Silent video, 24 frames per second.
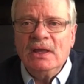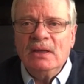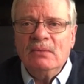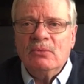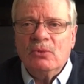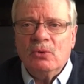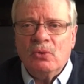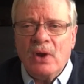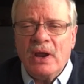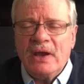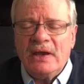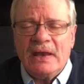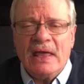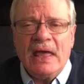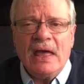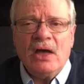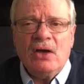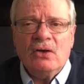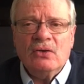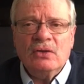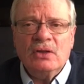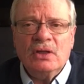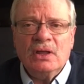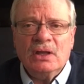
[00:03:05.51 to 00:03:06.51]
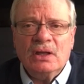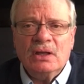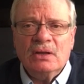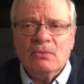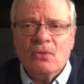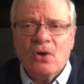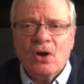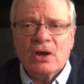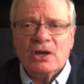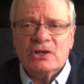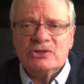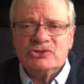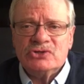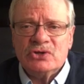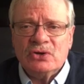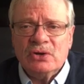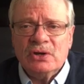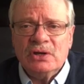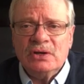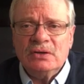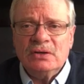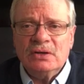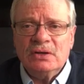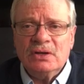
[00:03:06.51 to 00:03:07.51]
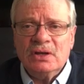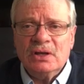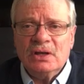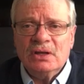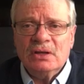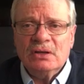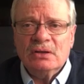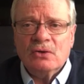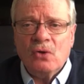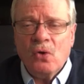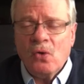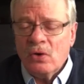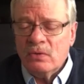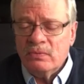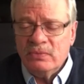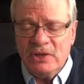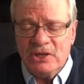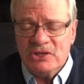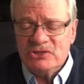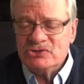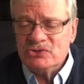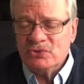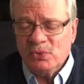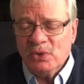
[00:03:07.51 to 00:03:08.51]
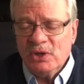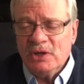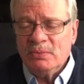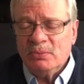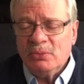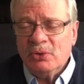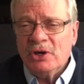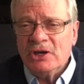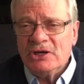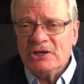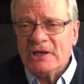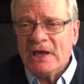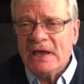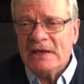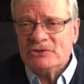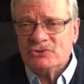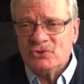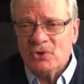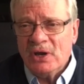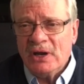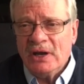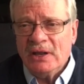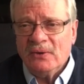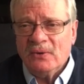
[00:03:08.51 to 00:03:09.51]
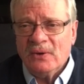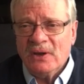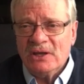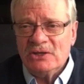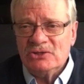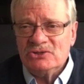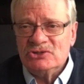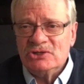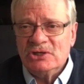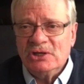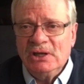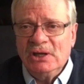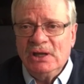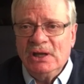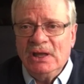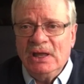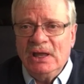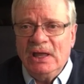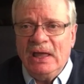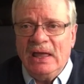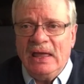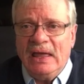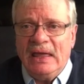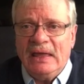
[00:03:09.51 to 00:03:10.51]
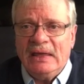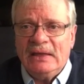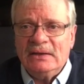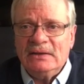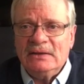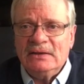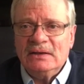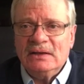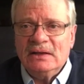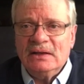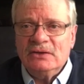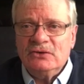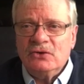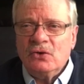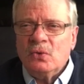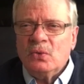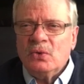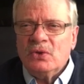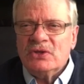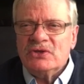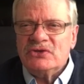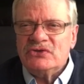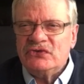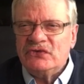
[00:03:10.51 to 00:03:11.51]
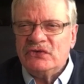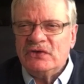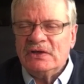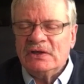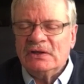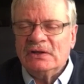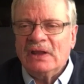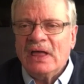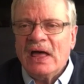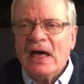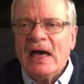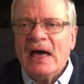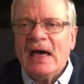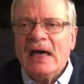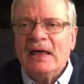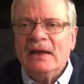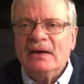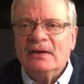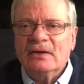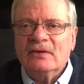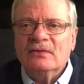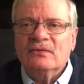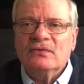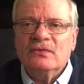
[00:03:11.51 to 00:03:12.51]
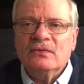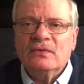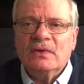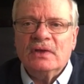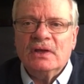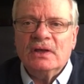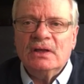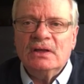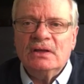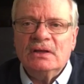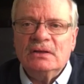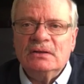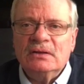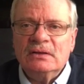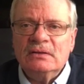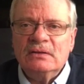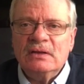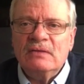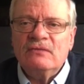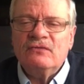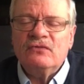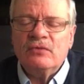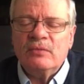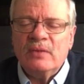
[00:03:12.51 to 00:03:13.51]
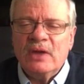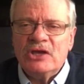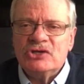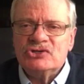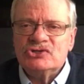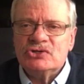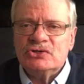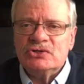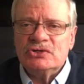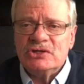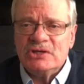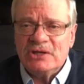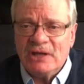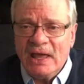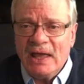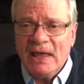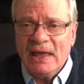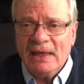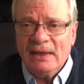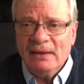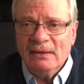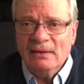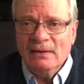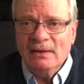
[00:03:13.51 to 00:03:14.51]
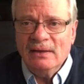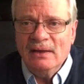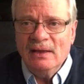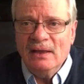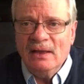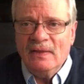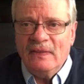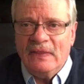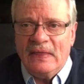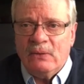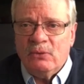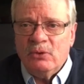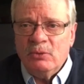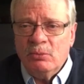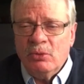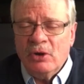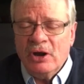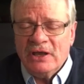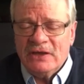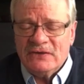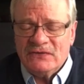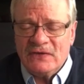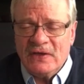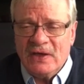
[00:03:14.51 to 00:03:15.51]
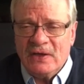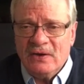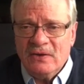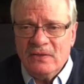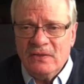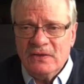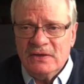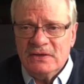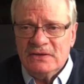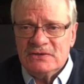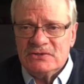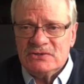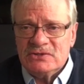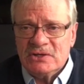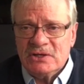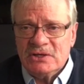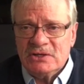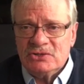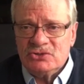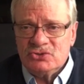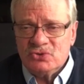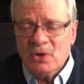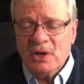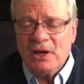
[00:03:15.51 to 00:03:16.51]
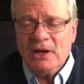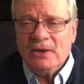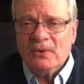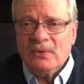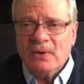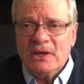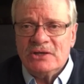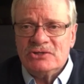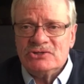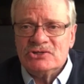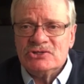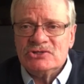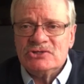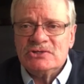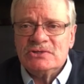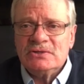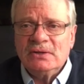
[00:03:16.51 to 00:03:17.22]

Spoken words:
But right now, markets are in corn, beans, and wheat, pretty tight trading range, and don't really see a lot of information today that would break us out of these trading ranges.